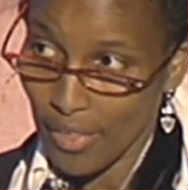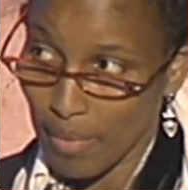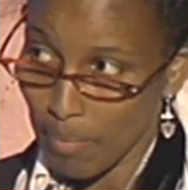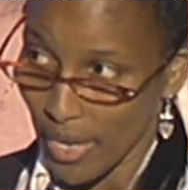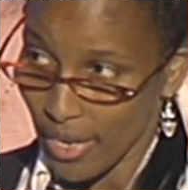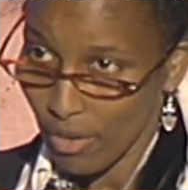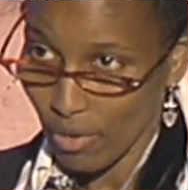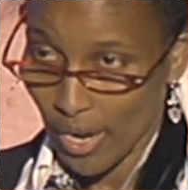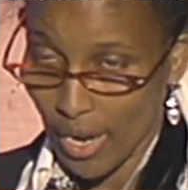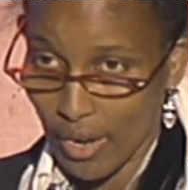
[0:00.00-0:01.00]
They may
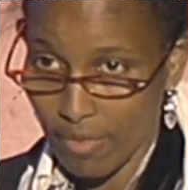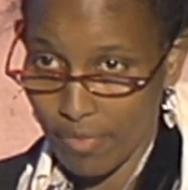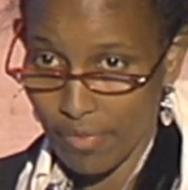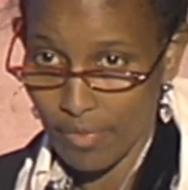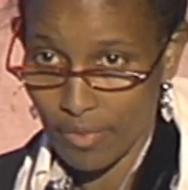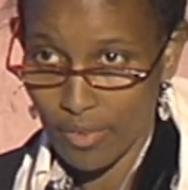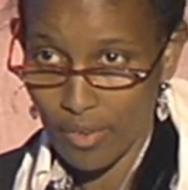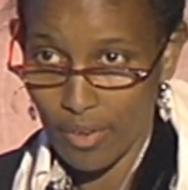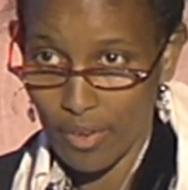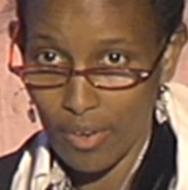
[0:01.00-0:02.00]
not have
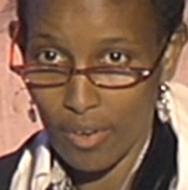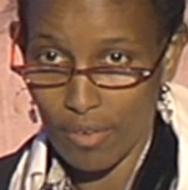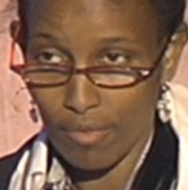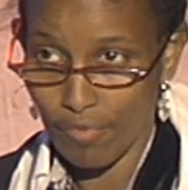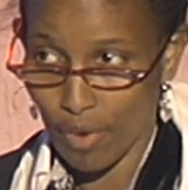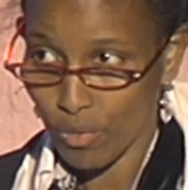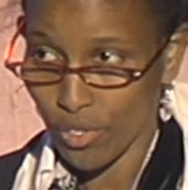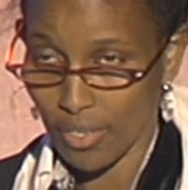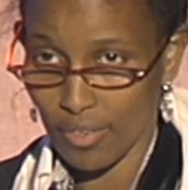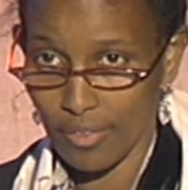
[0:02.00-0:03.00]

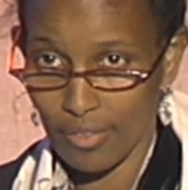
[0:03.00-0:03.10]
voted